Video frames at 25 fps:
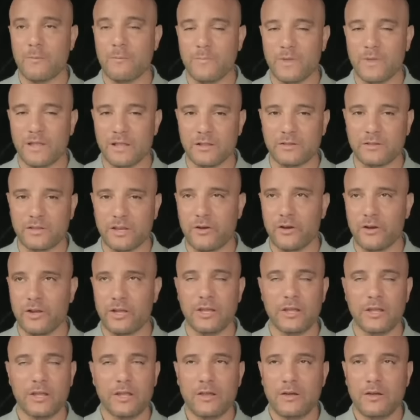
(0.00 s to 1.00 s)
are not
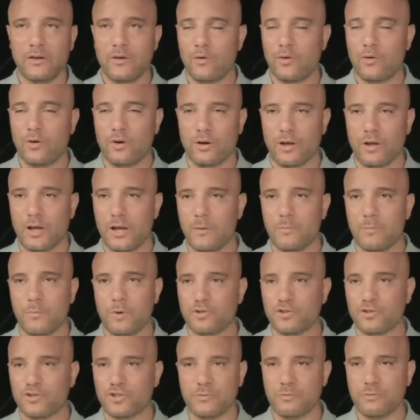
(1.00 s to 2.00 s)
military or
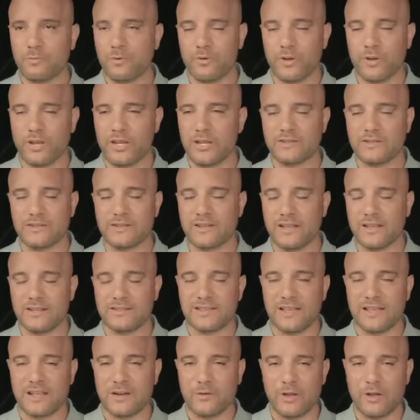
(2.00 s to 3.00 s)
merchant marines,
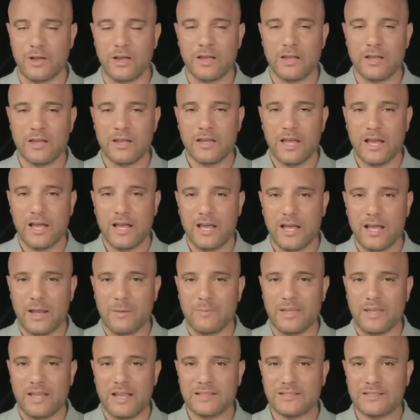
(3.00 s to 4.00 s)
etc.
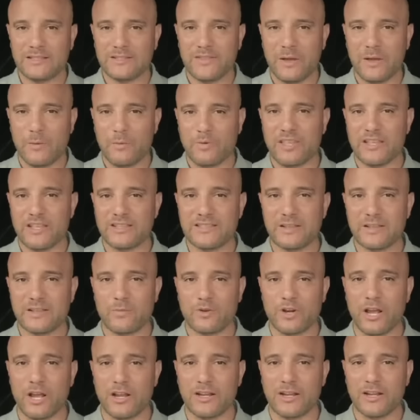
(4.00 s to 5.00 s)
And because of that, when they said
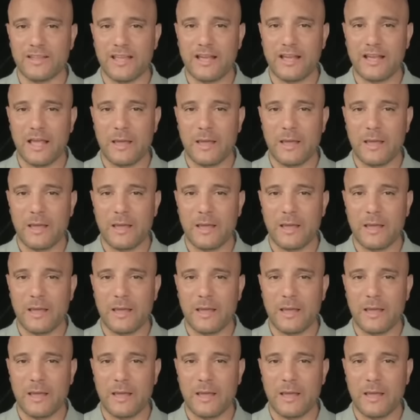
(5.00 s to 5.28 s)
we're not going to